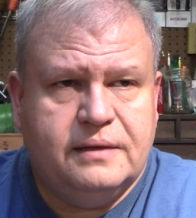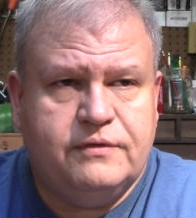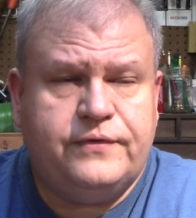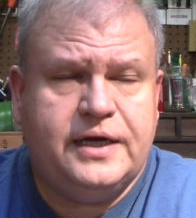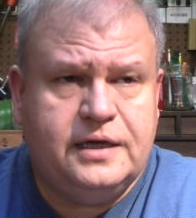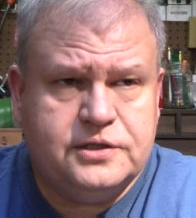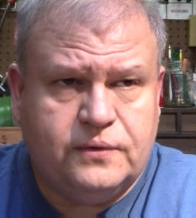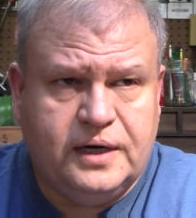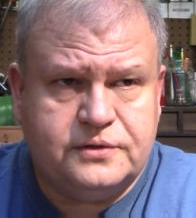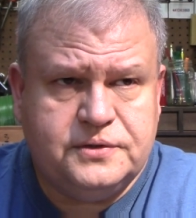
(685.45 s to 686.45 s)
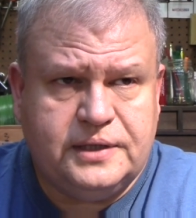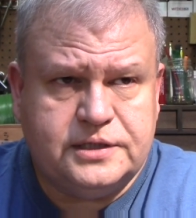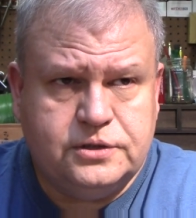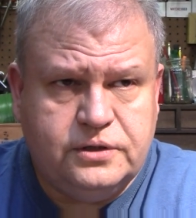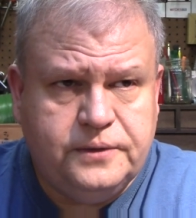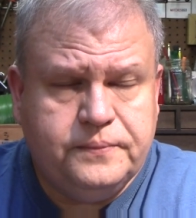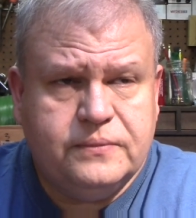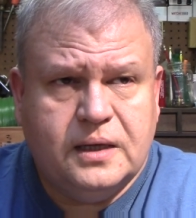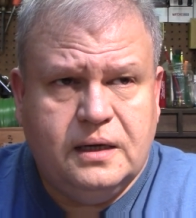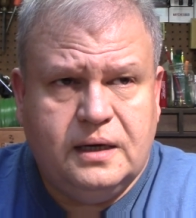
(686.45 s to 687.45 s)
the Vikings are out, so that's good.
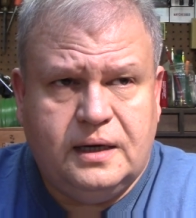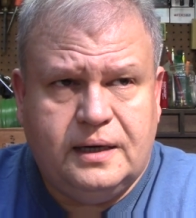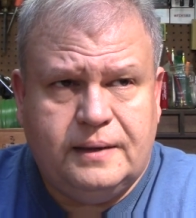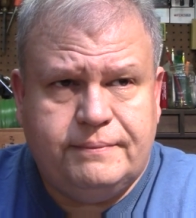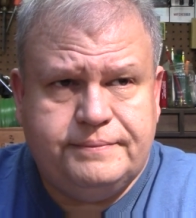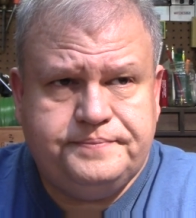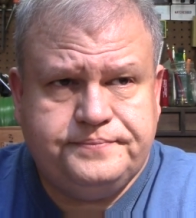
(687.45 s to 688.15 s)
And